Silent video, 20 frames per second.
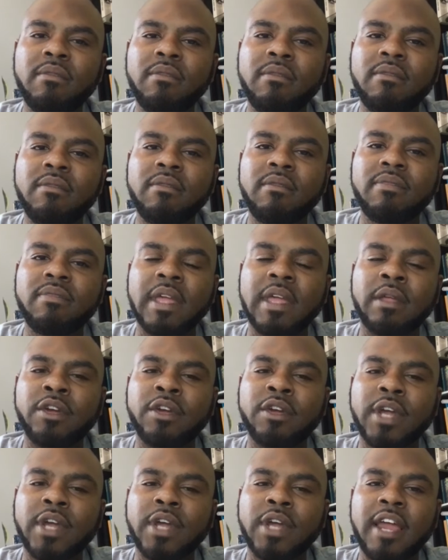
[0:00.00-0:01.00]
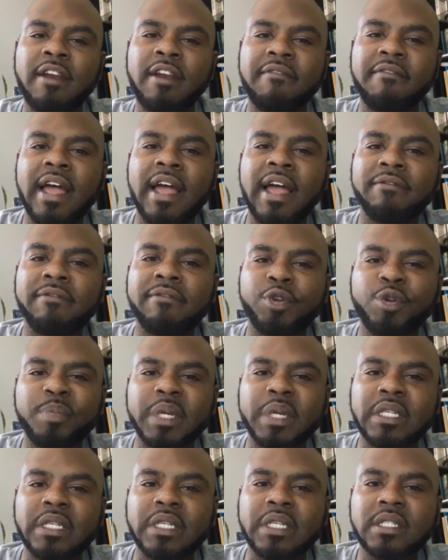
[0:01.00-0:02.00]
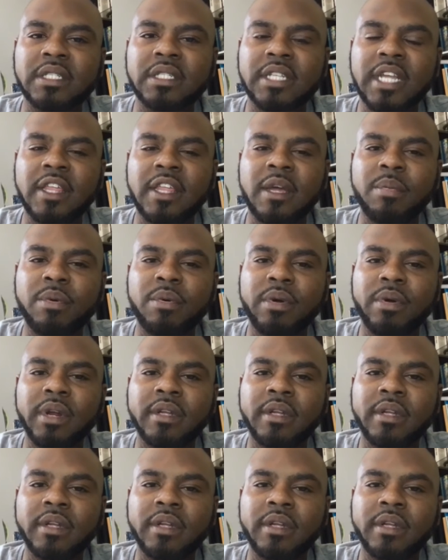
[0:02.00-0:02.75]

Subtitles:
They're kind of vying for your business at that point.